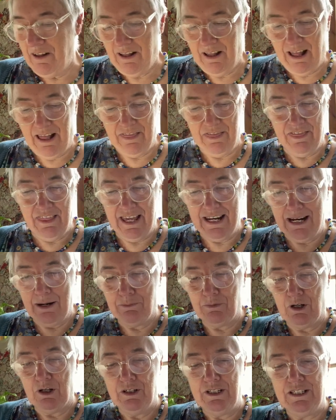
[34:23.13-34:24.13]
And then I'm
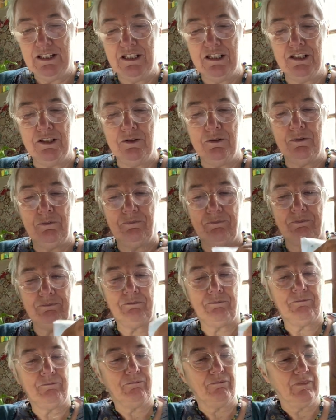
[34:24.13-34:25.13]
going to
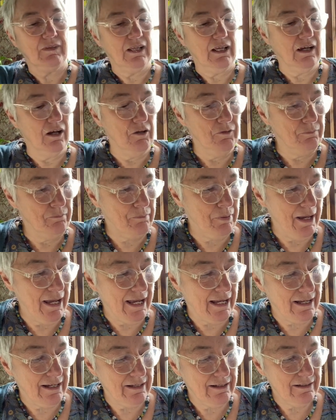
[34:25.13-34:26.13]

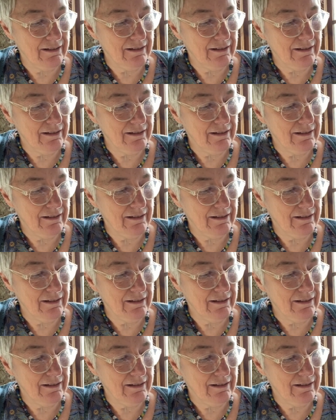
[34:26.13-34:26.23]
unpick